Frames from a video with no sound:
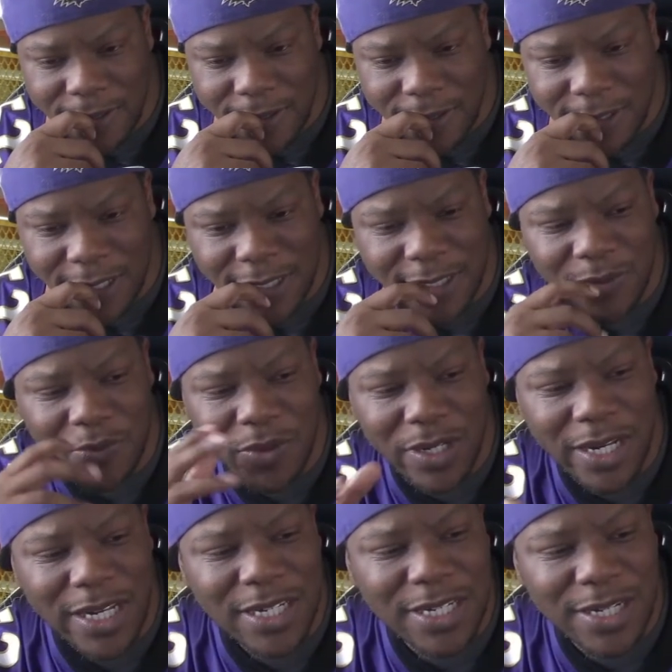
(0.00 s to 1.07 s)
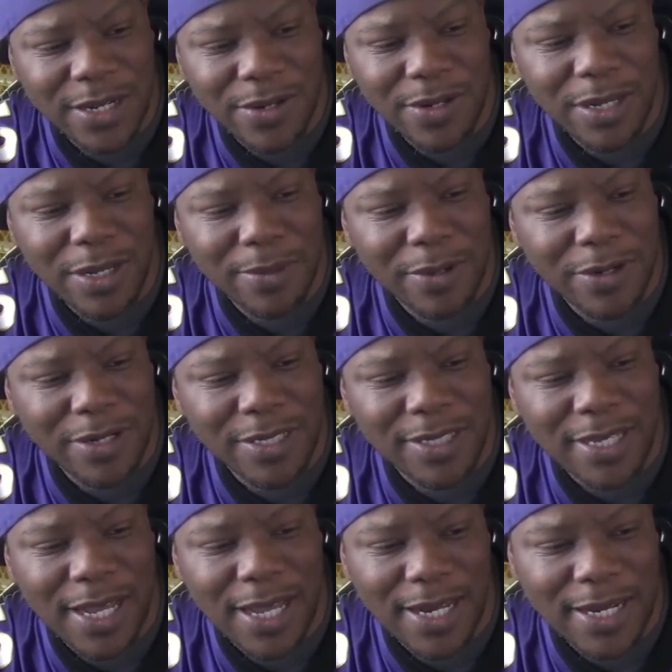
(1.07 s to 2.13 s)
Because when they showed him on the
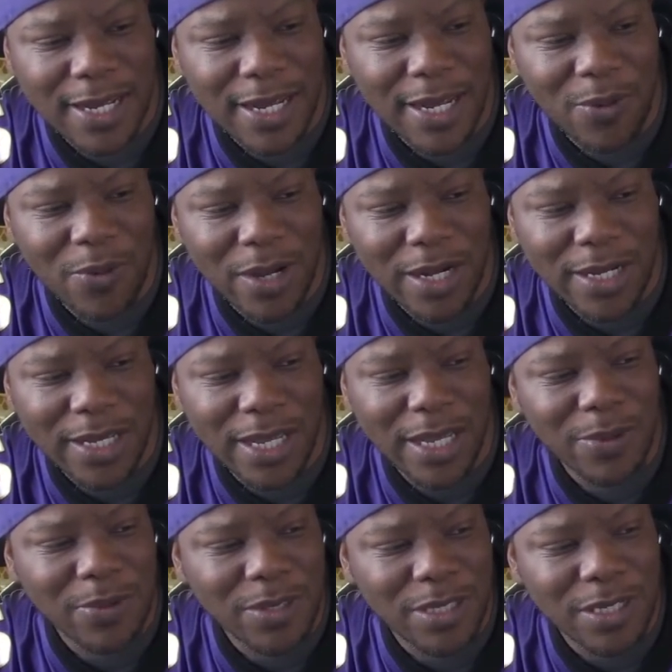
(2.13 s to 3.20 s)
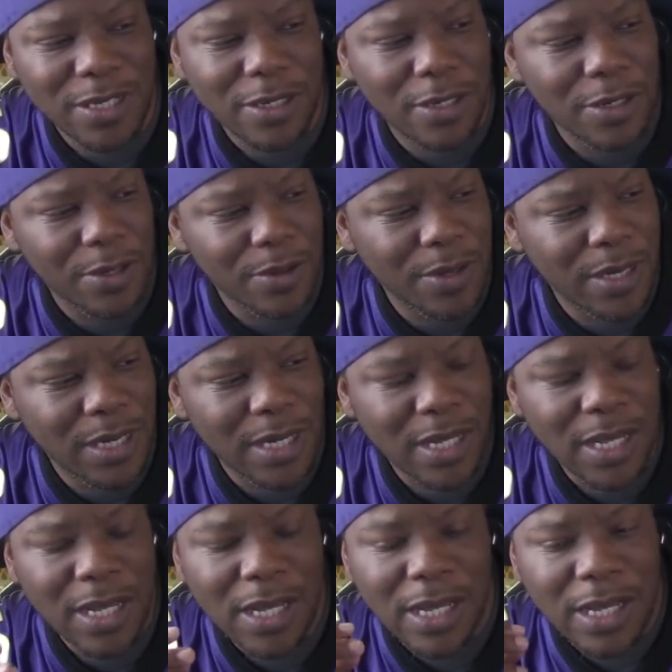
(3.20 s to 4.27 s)
sideline while the game was still going,
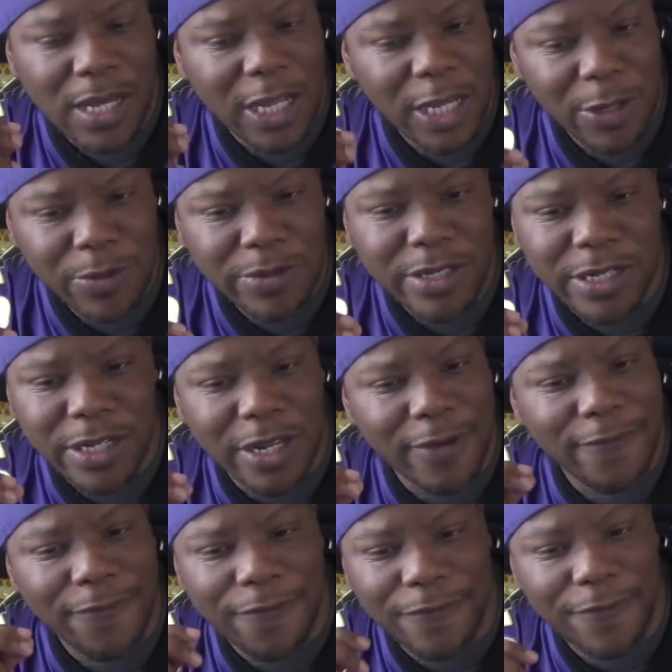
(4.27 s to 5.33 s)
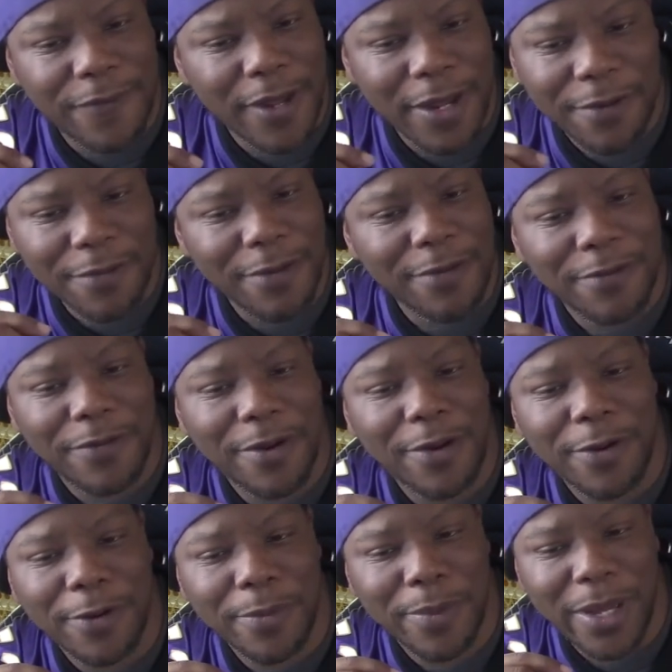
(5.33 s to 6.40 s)
he was looking very,
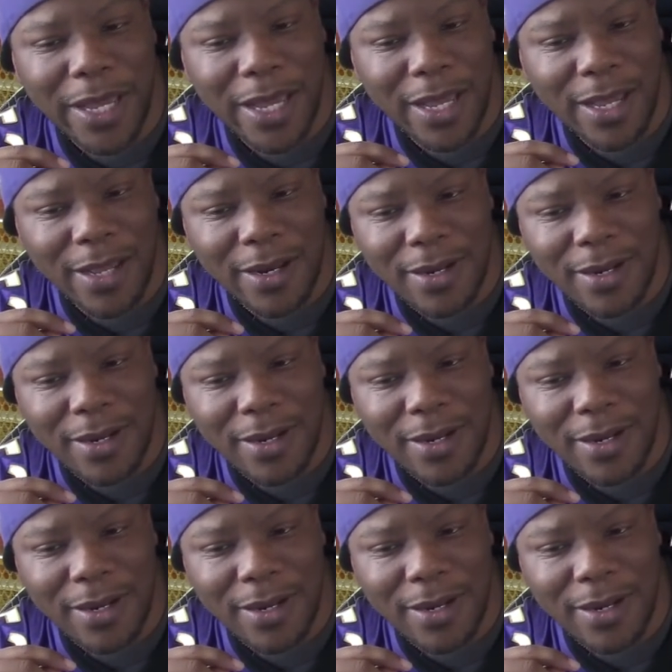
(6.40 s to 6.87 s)
very mad.